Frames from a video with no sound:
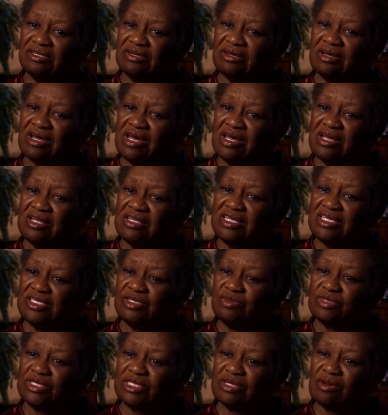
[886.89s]
So
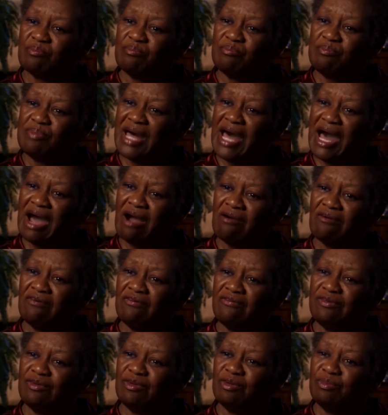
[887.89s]
this was a
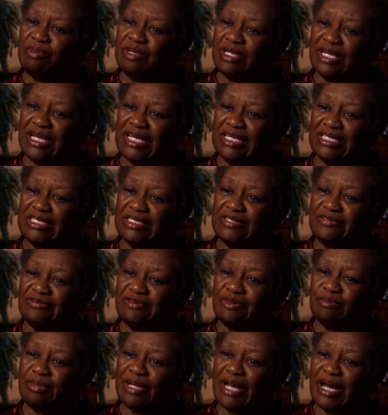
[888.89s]
powerful place
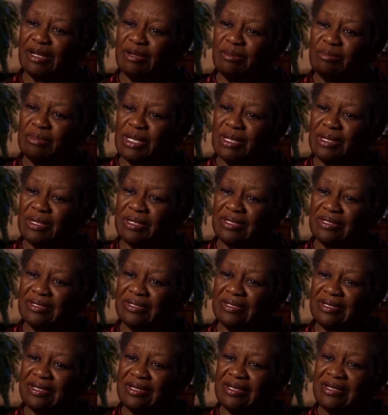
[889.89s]
for black
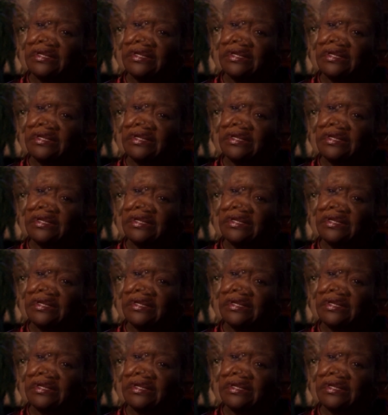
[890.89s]
America.